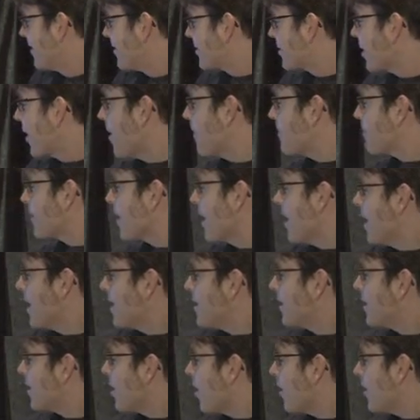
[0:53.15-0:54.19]
So
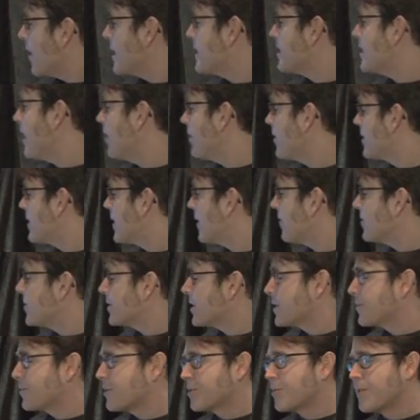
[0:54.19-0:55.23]
you can already tell the
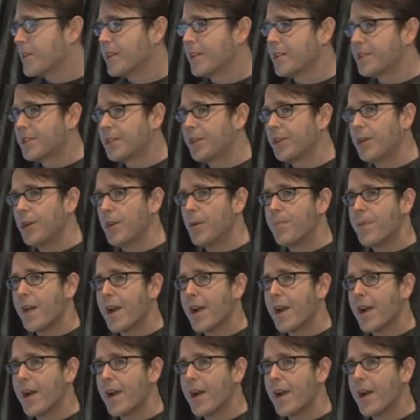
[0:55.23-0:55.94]
differences between the two.